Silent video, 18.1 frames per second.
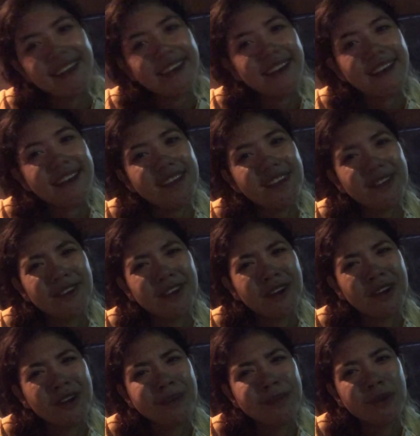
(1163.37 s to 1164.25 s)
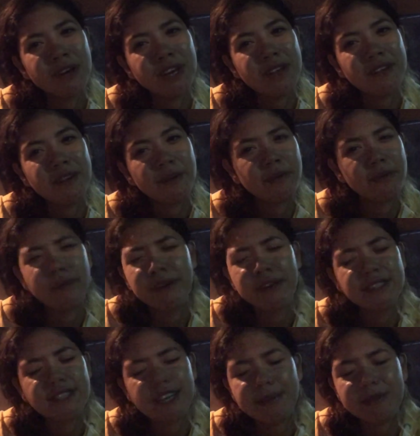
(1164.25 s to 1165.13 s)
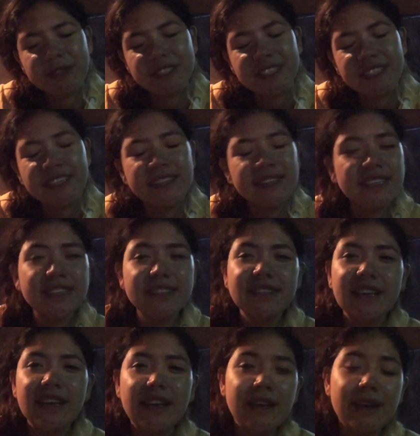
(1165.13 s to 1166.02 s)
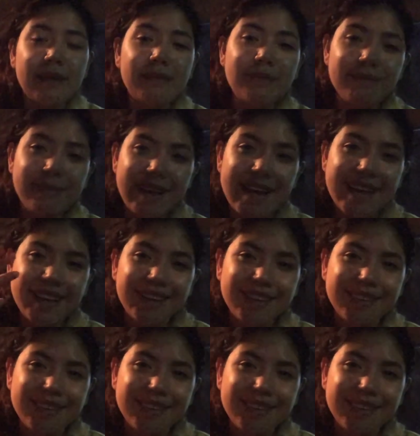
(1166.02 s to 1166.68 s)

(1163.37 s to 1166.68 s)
guys, or good morning, whatever time you're seeing this. Bye.